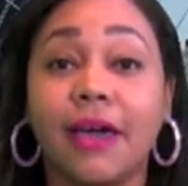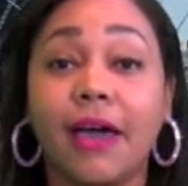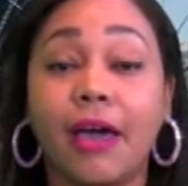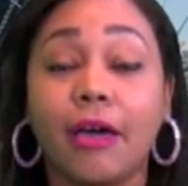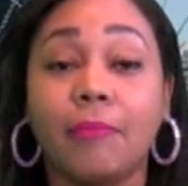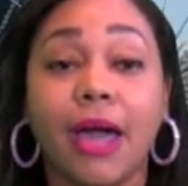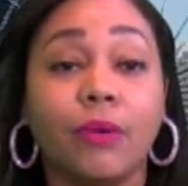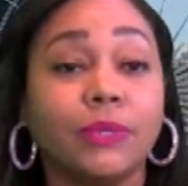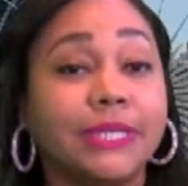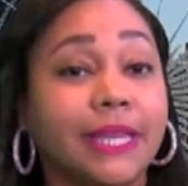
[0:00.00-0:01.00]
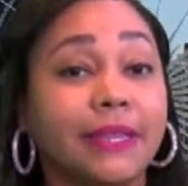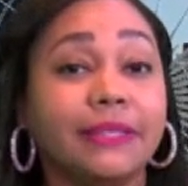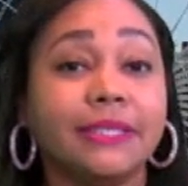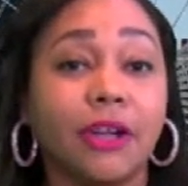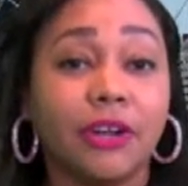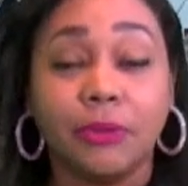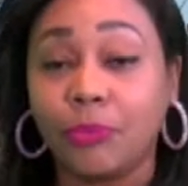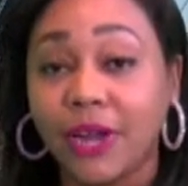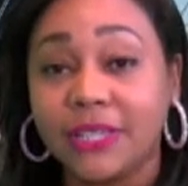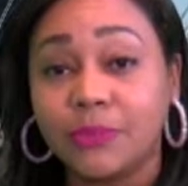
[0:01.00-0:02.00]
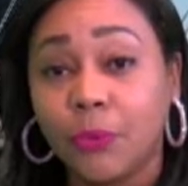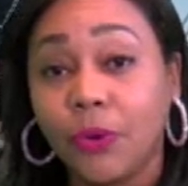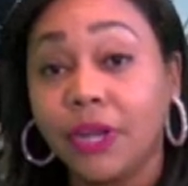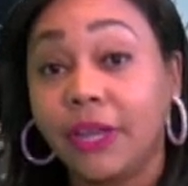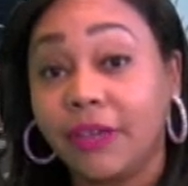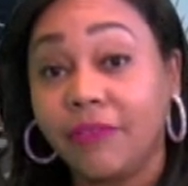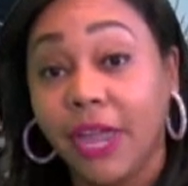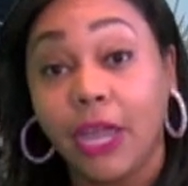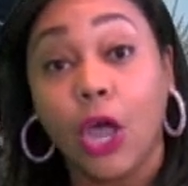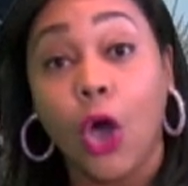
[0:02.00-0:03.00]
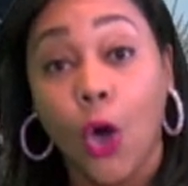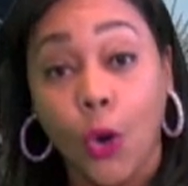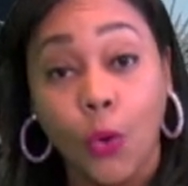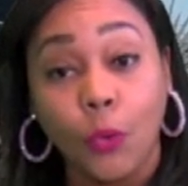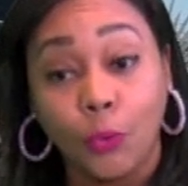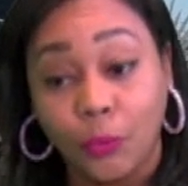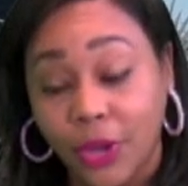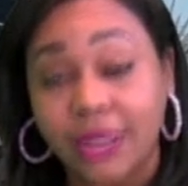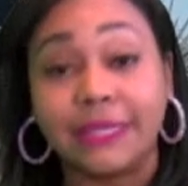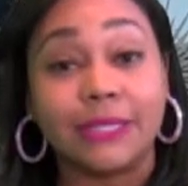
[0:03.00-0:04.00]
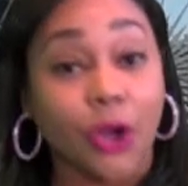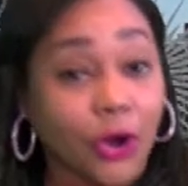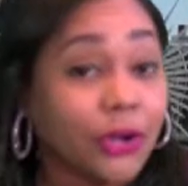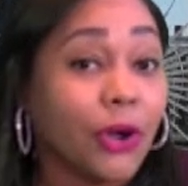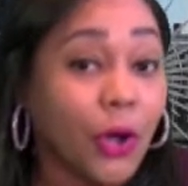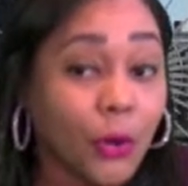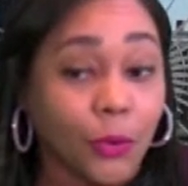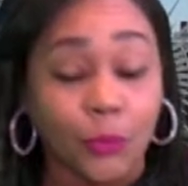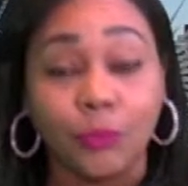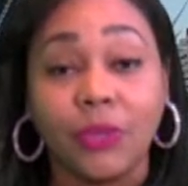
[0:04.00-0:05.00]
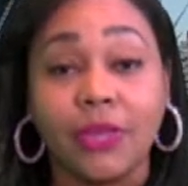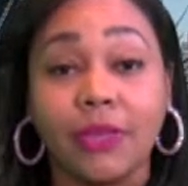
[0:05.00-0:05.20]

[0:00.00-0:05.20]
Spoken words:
I would say the starting price point of a home, a starter home,